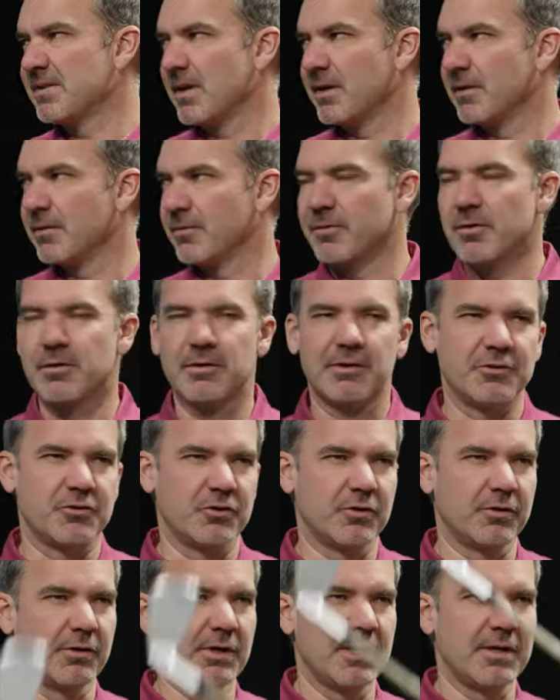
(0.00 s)
on the front edge of
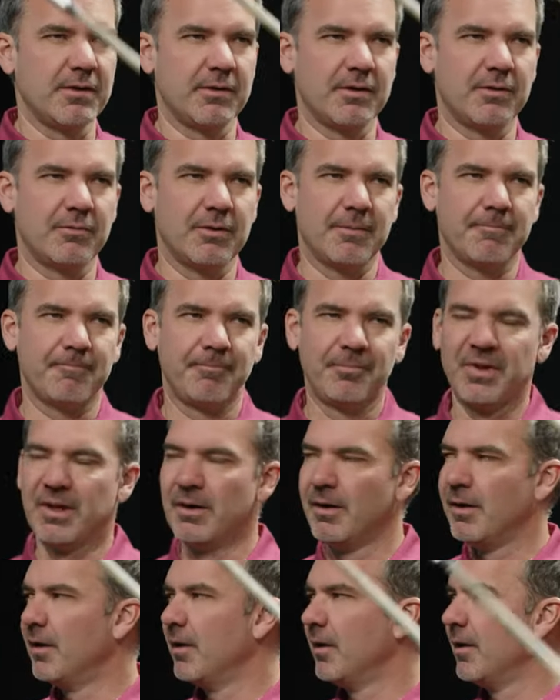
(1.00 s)
the green anyway. Nick,
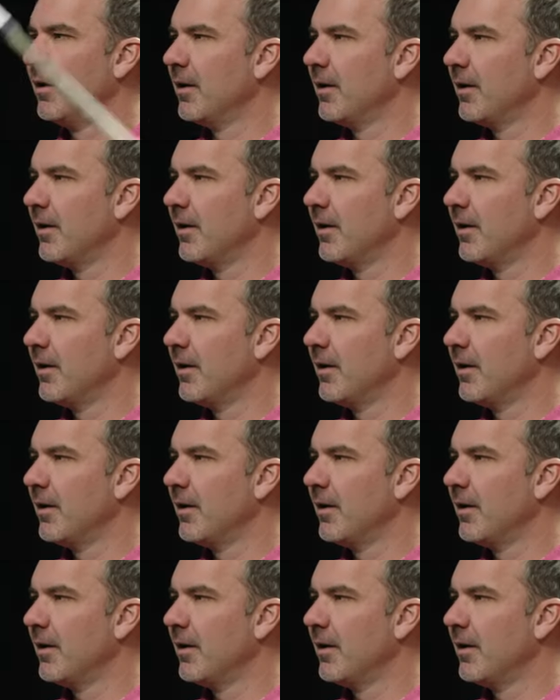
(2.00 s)
I got to do